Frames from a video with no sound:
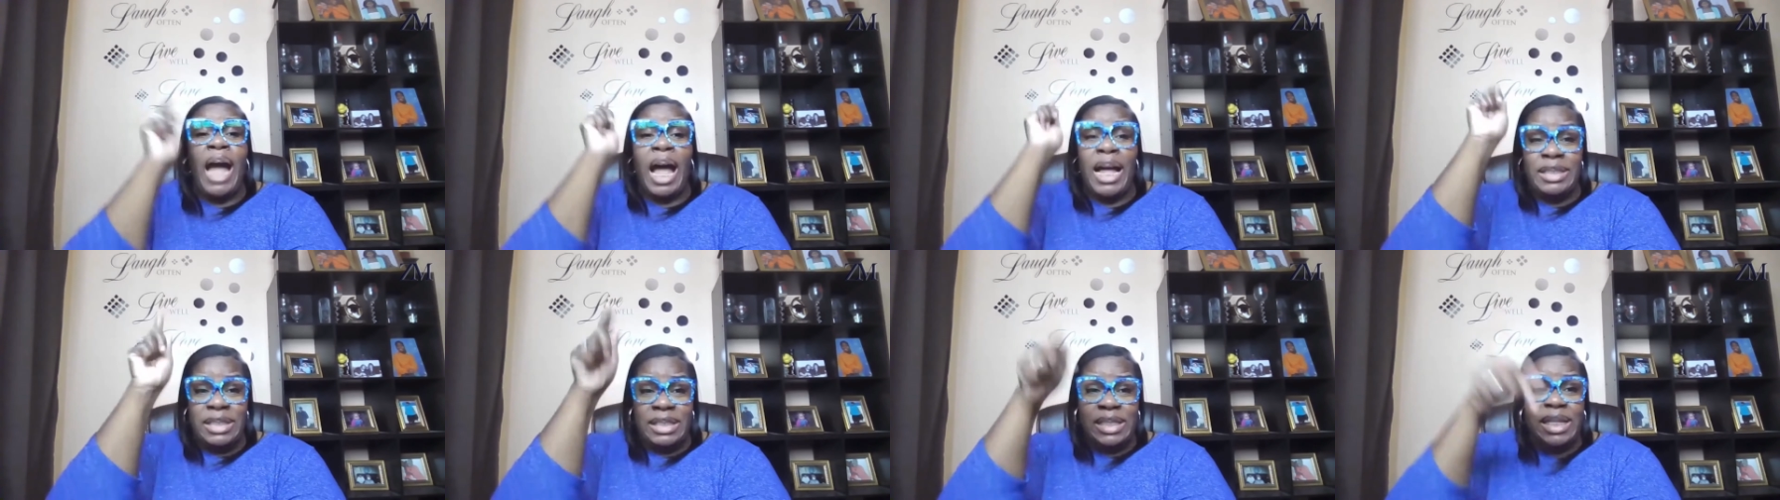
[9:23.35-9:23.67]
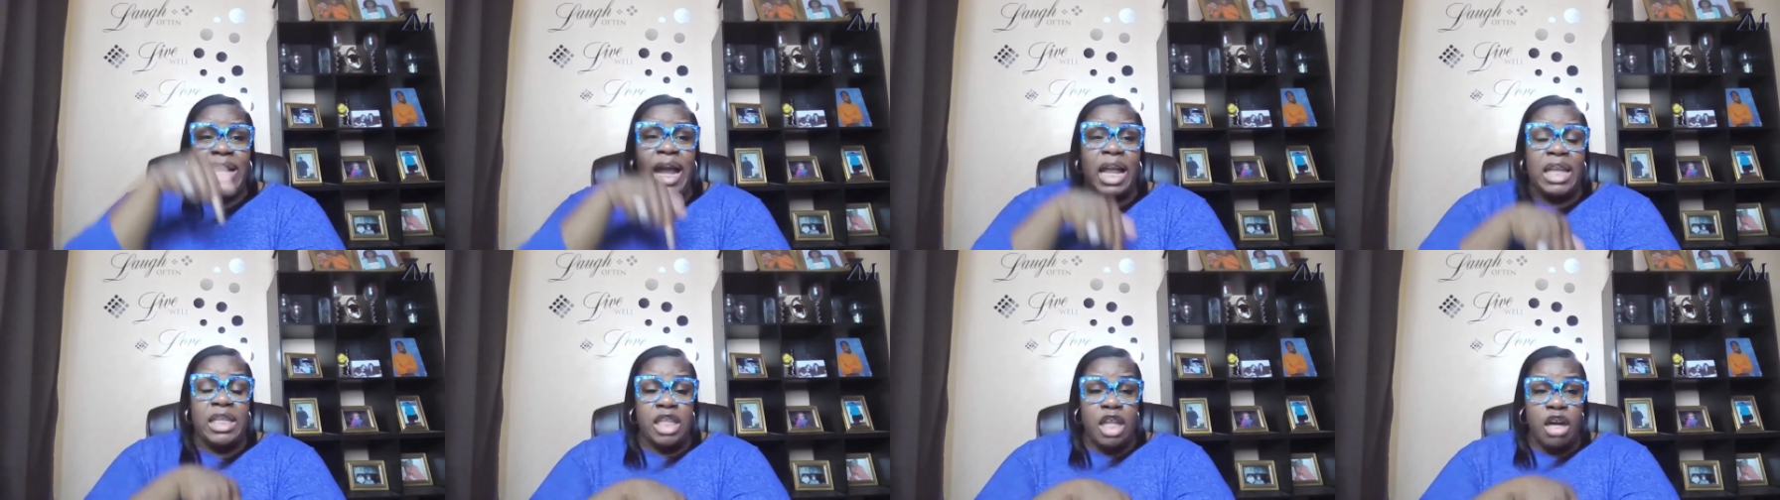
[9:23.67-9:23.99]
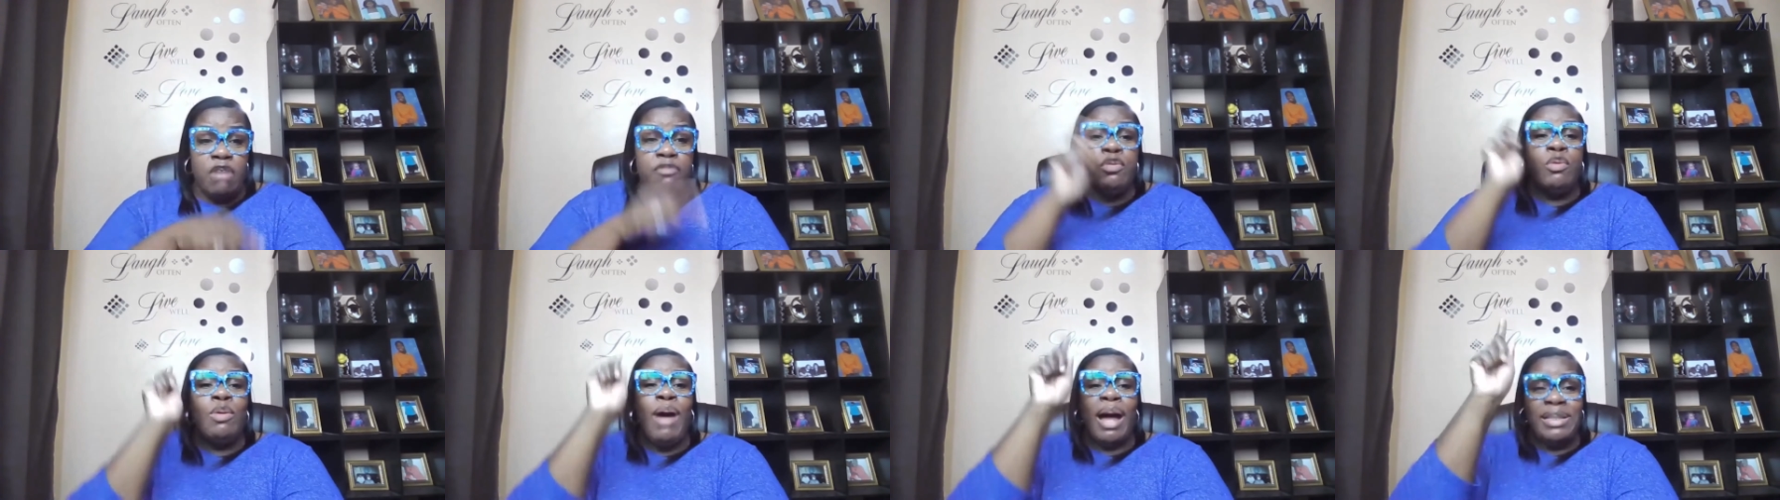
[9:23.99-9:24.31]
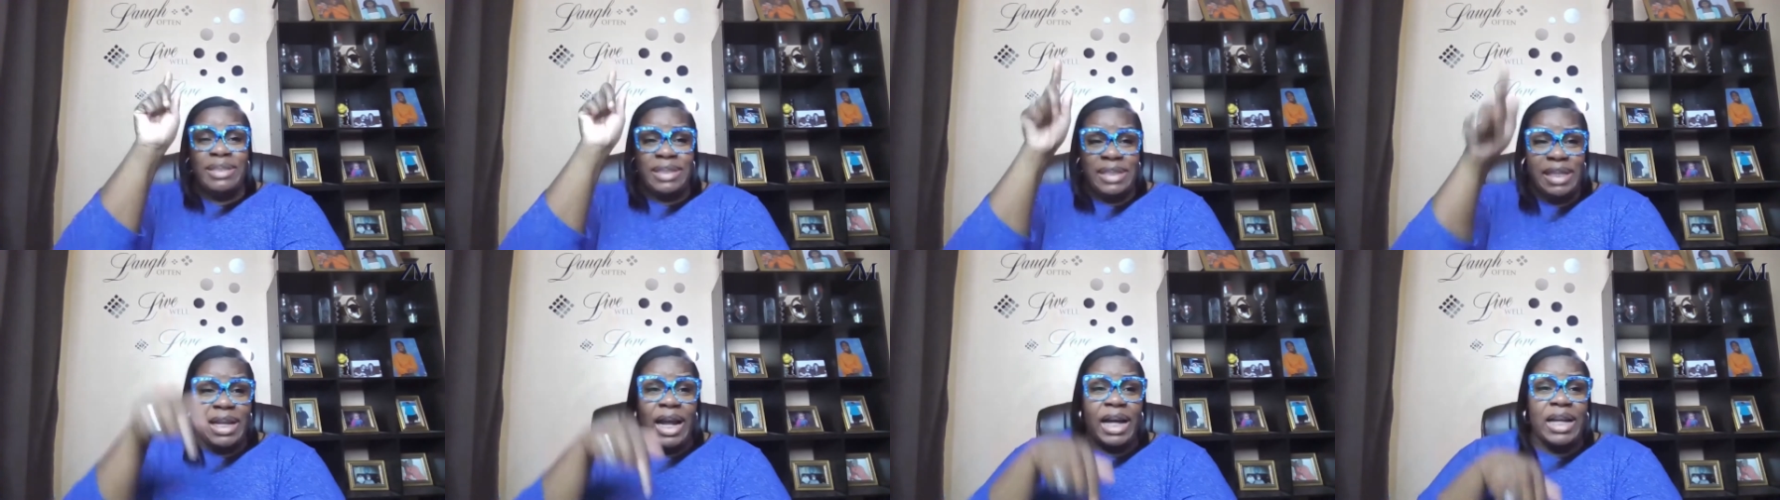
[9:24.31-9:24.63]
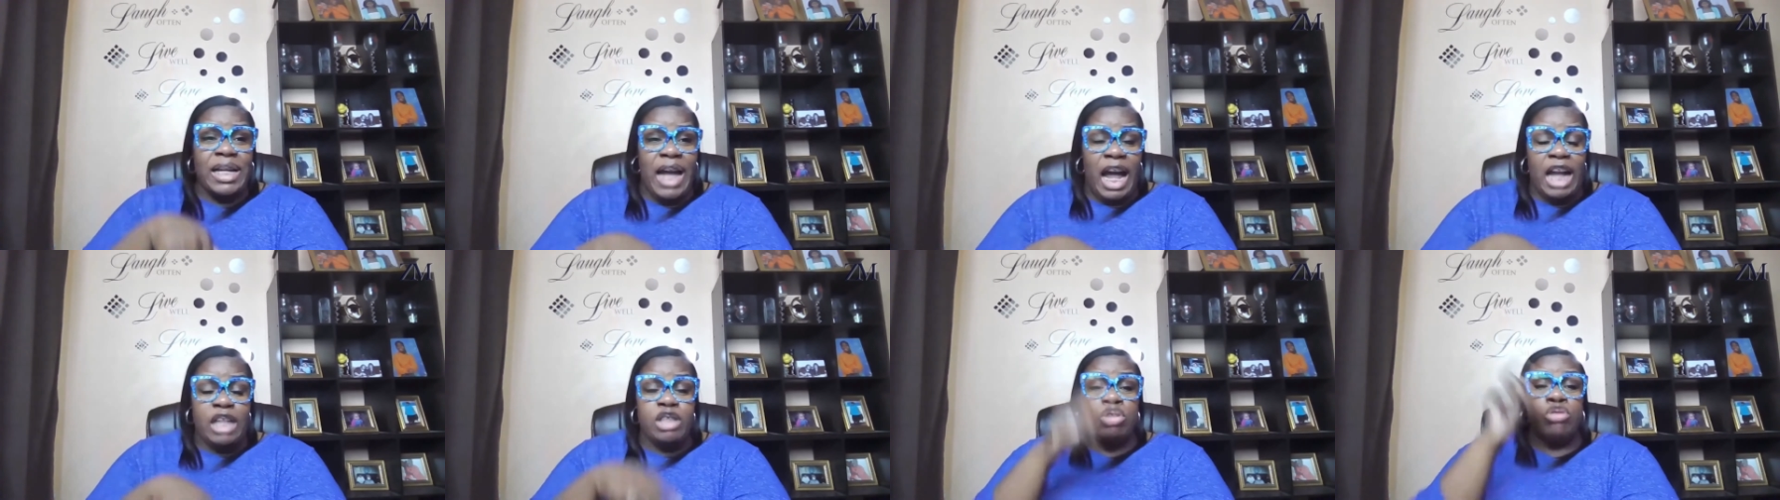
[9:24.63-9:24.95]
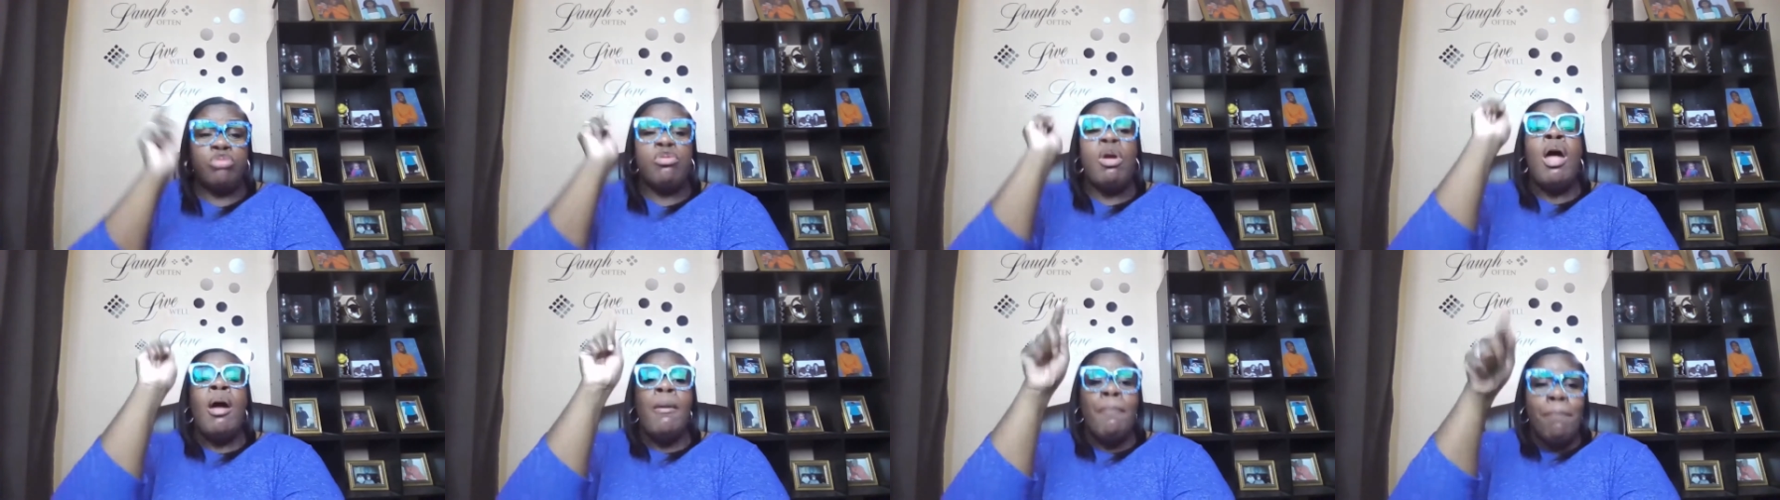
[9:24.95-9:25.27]
I said, I love you. I said, I got
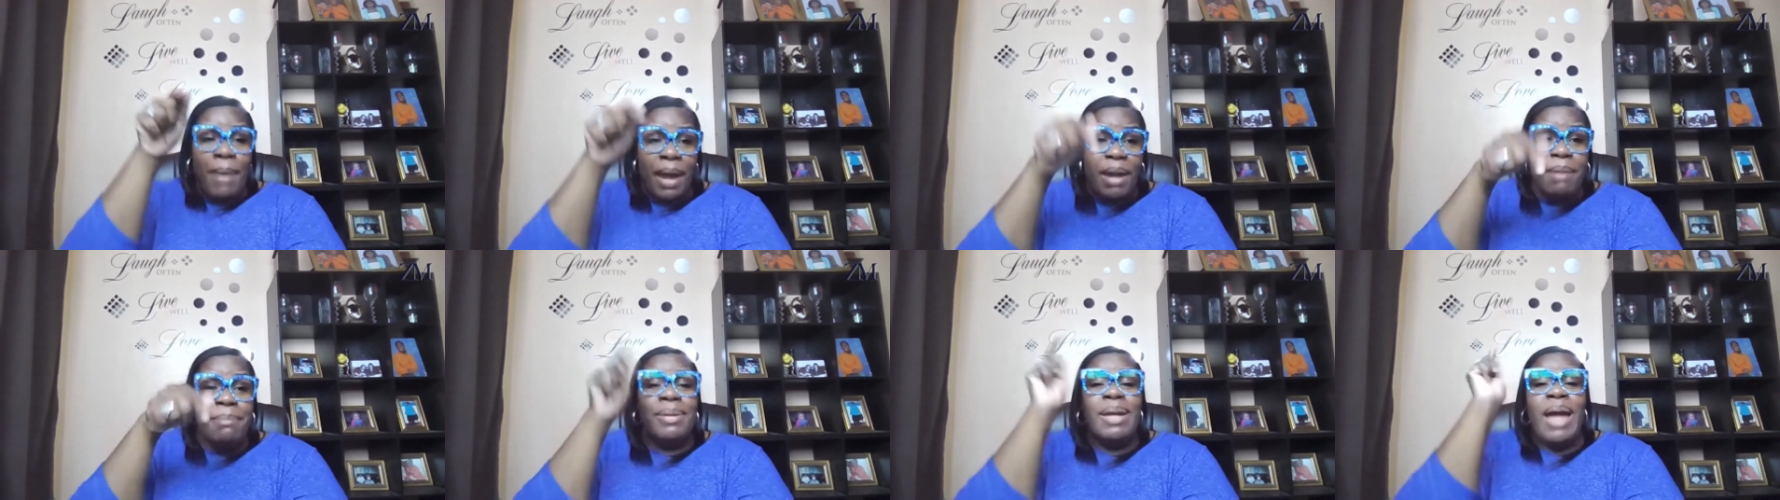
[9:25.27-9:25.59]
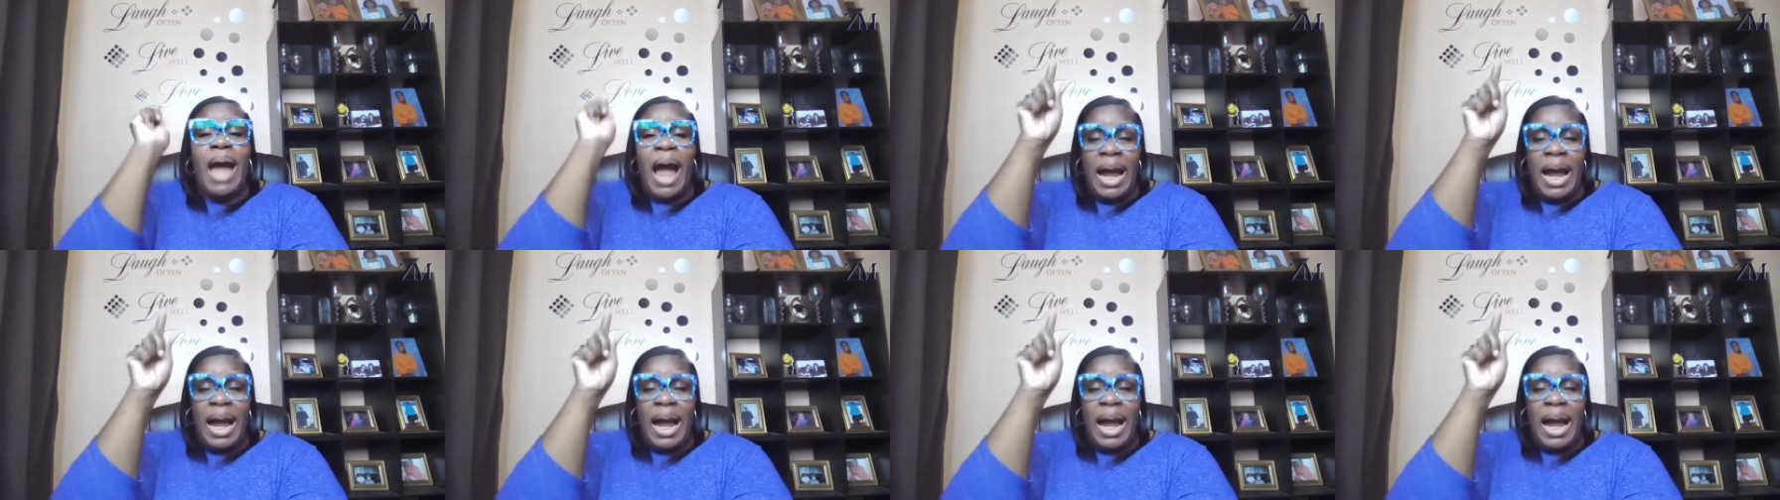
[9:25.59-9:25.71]
you, baby.